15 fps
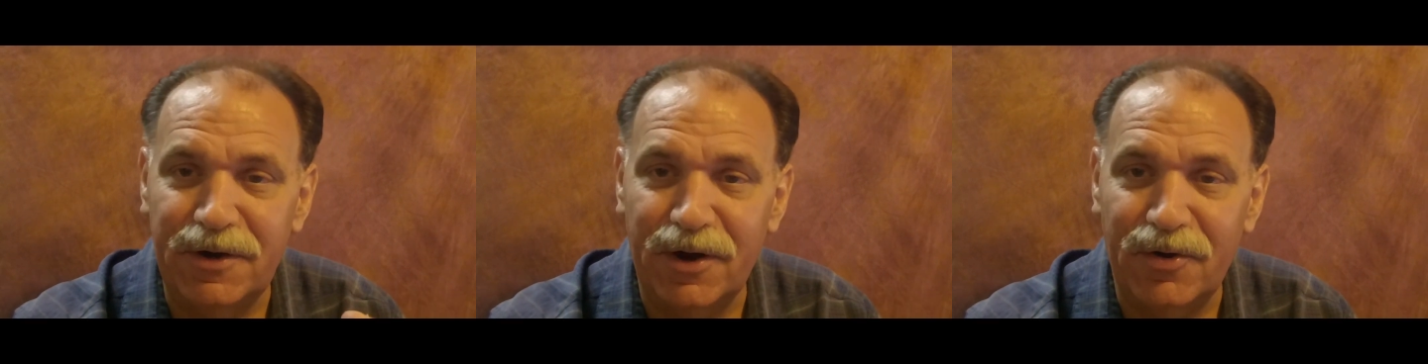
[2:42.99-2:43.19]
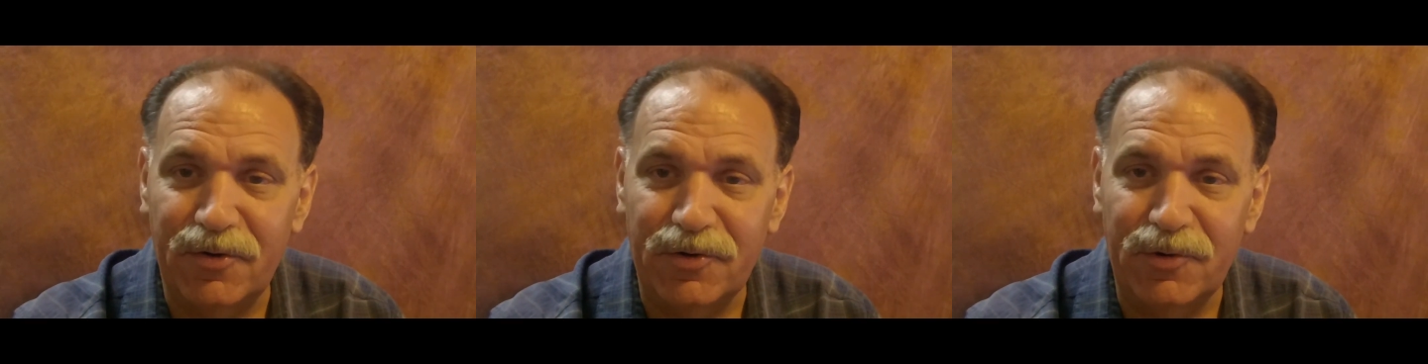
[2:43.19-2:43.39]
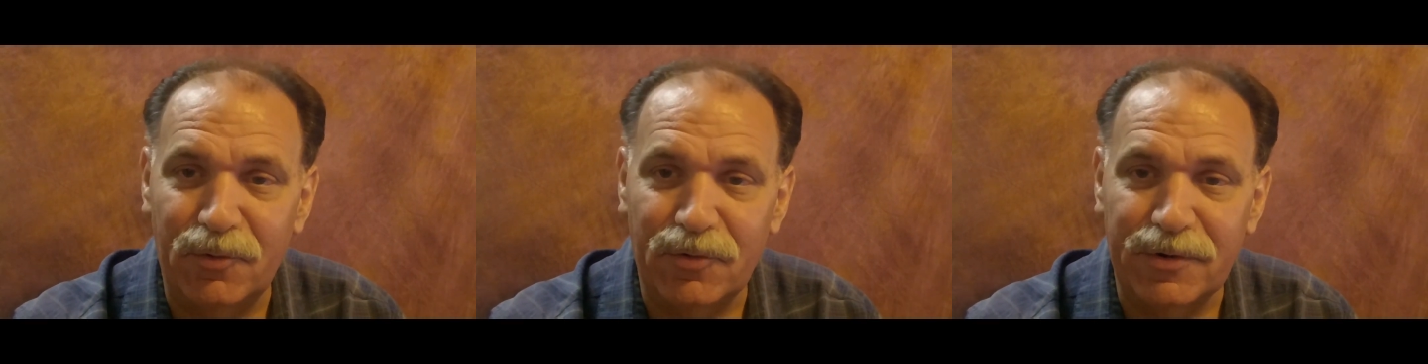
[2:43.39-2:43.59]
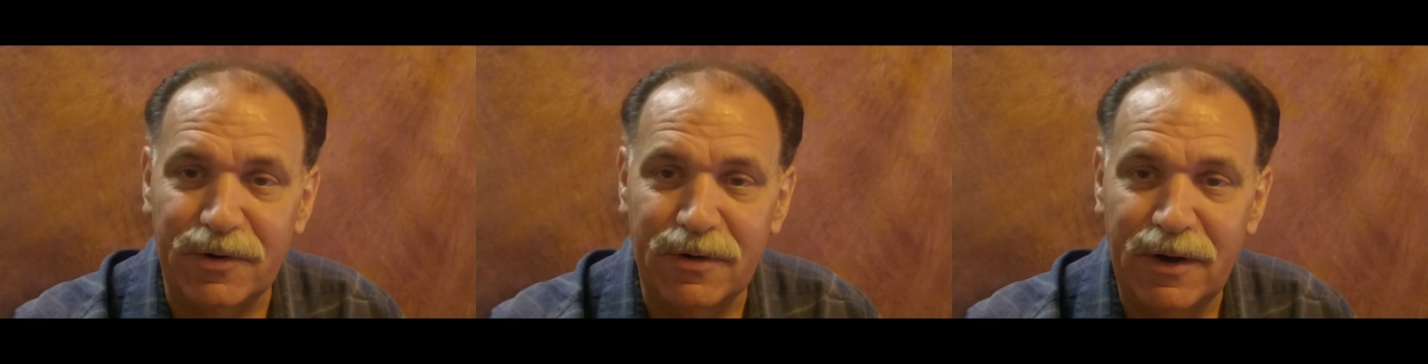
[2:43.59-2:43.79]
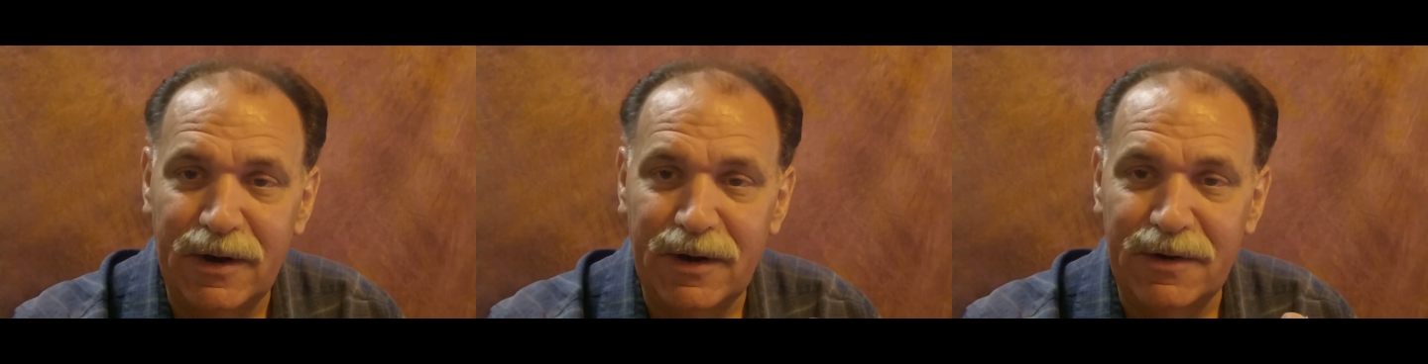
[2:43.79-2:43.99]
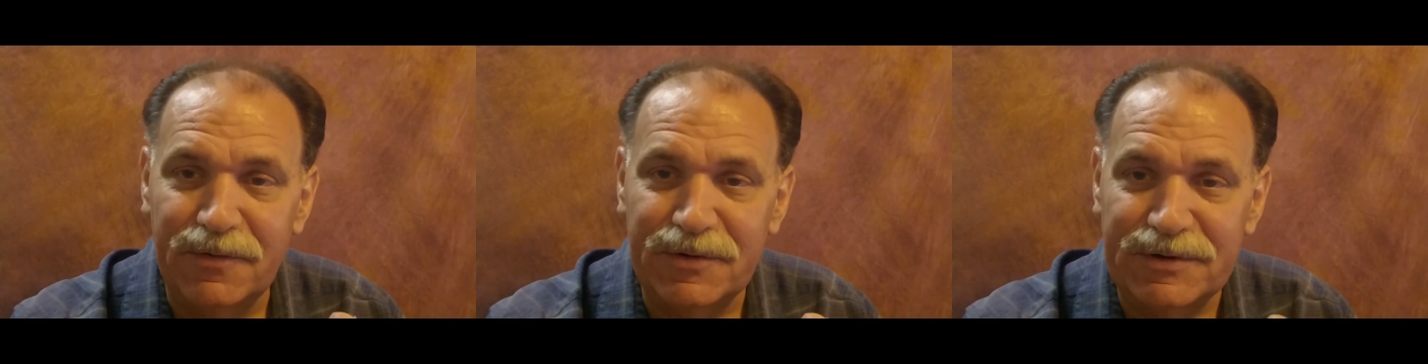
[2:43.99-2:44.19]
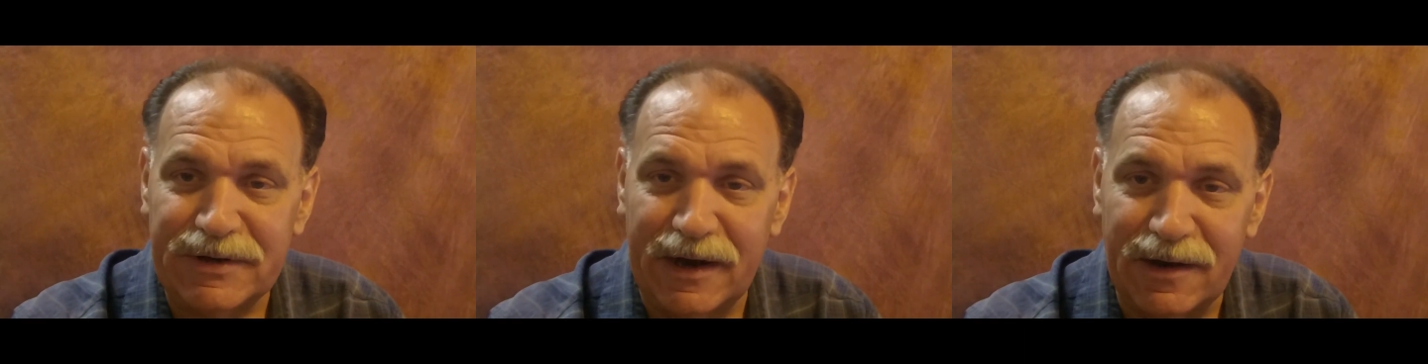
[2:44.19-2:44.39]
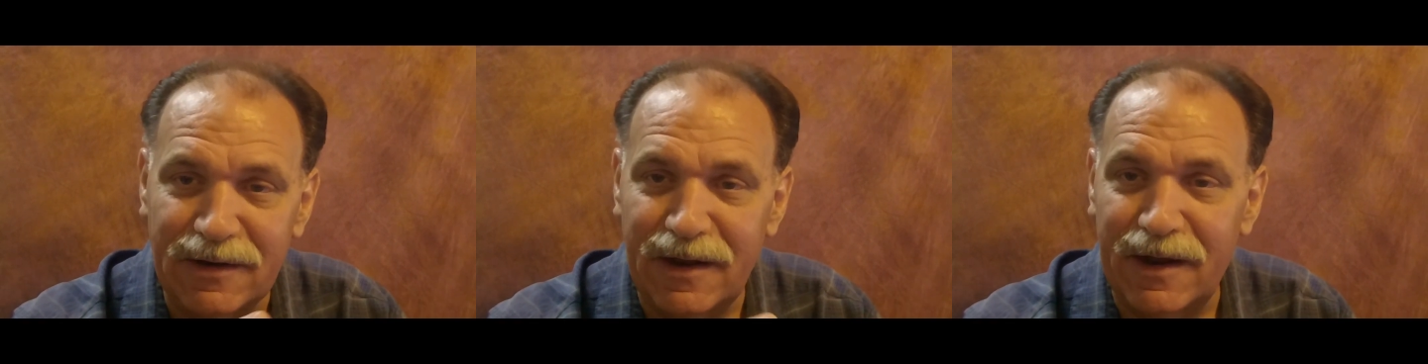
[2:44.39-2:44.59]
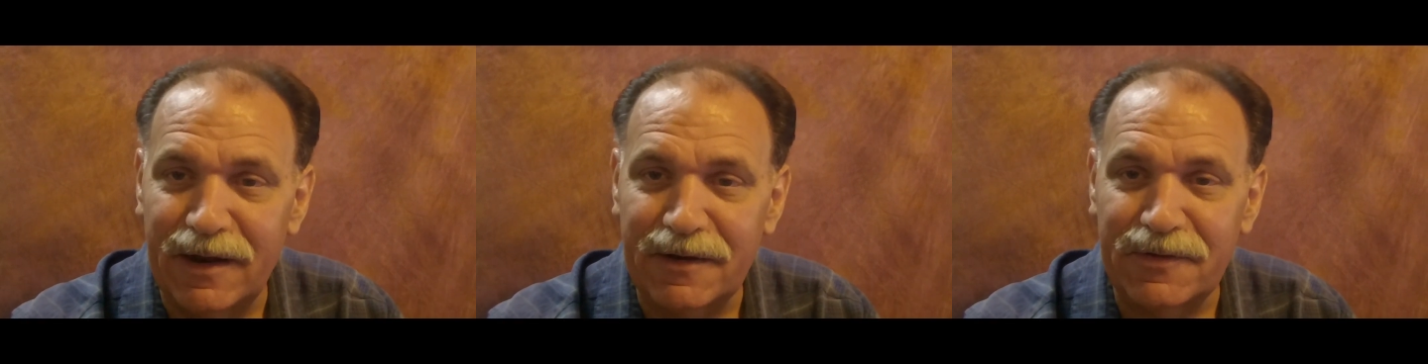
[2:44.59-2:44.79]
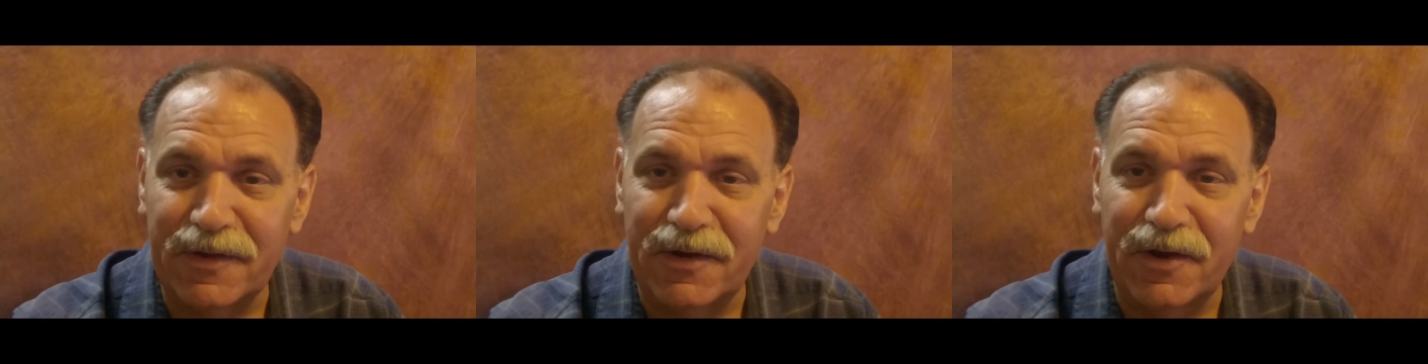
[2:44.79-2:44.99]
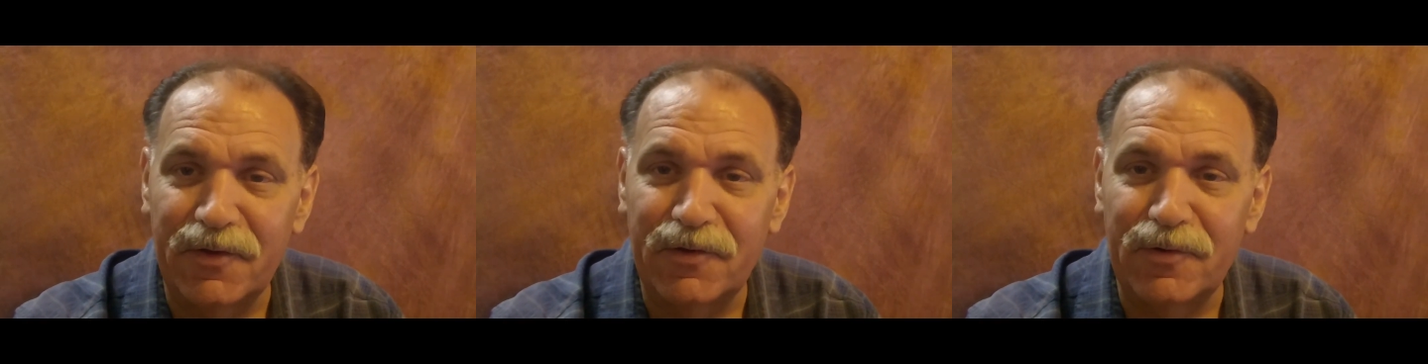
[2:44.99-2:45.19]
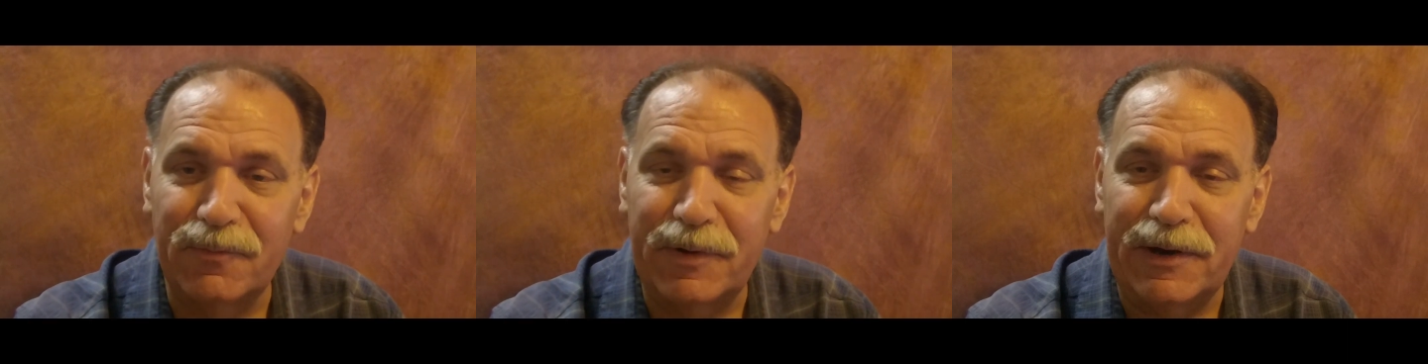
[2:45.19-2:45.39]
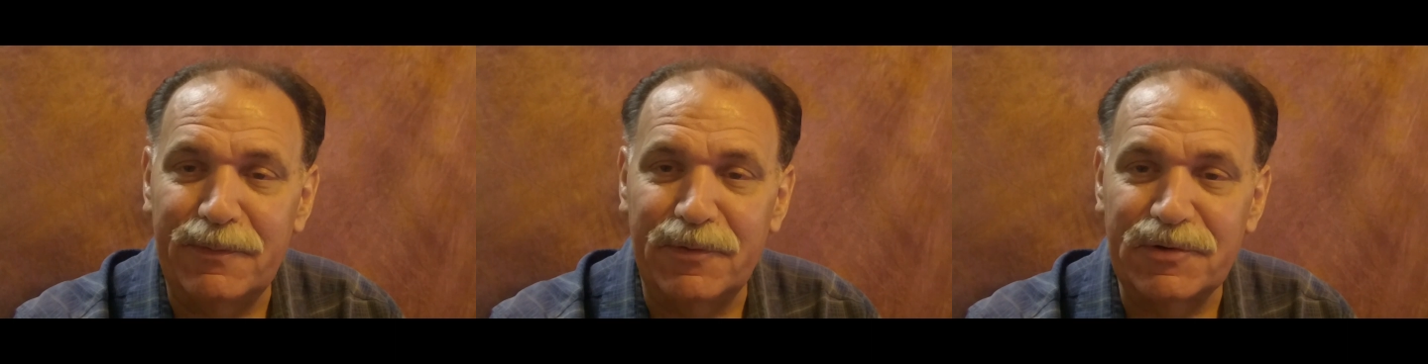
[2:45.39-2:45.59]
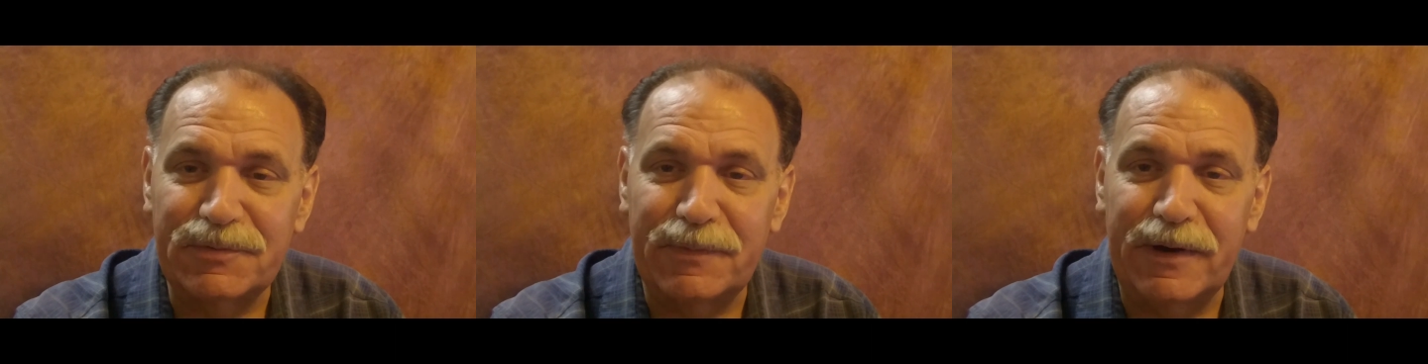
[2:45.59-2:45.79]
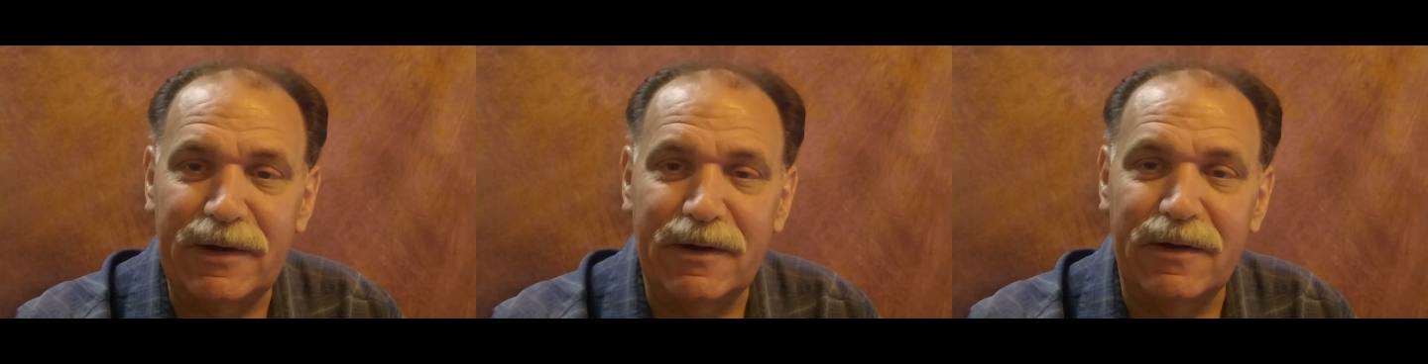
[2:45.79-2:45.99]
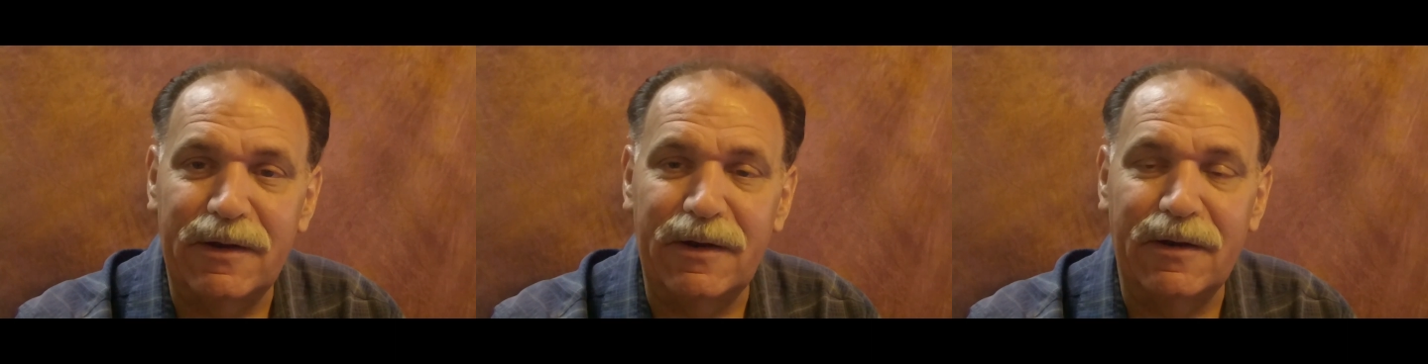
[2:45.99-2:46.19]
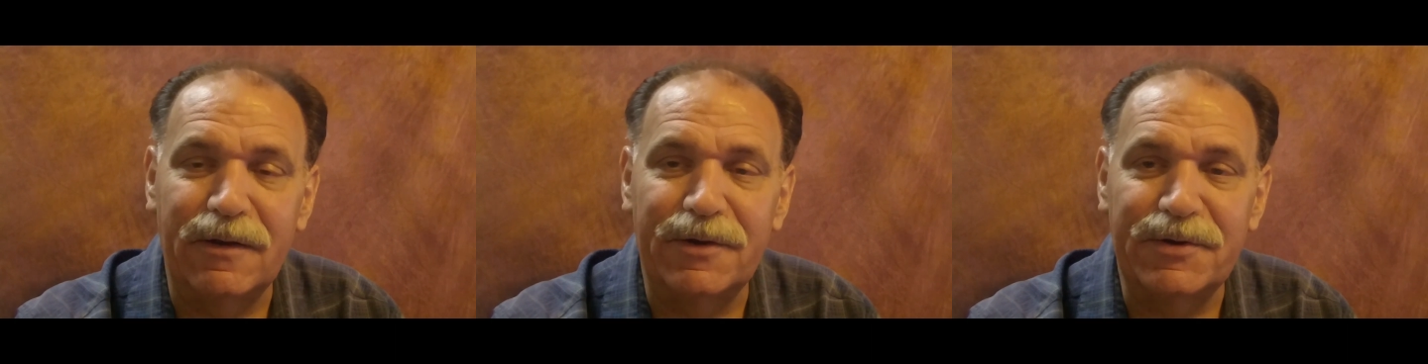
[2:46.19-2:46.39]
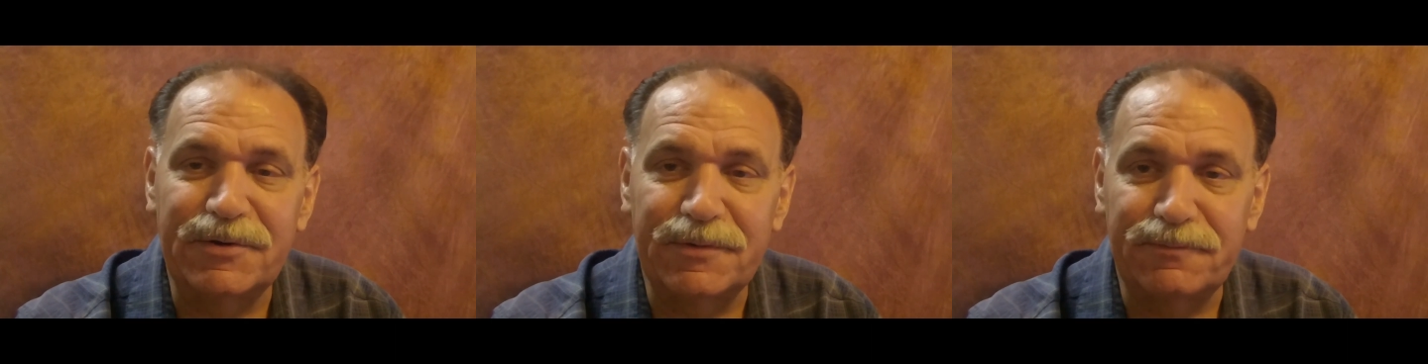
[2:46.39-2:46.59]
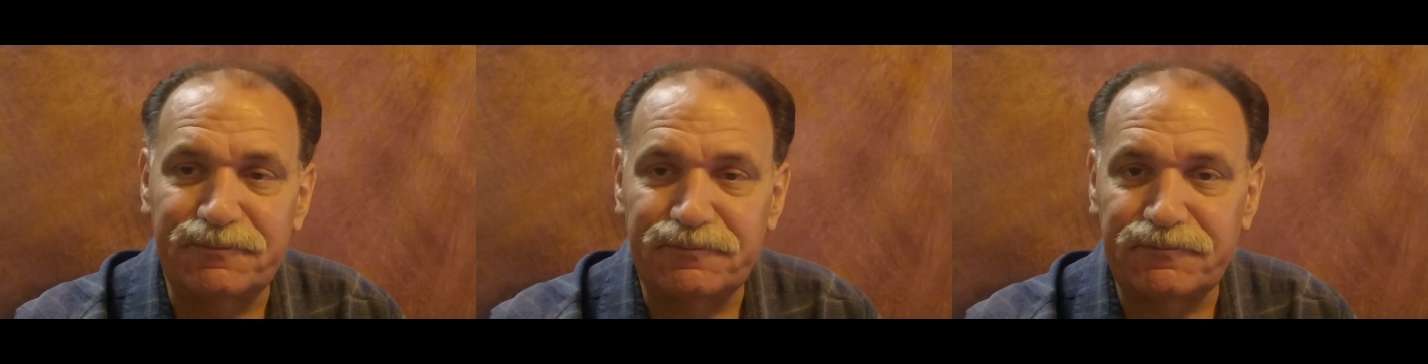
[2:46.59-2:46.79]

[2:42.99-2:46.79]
you know, you want to sound like the other people speaking English.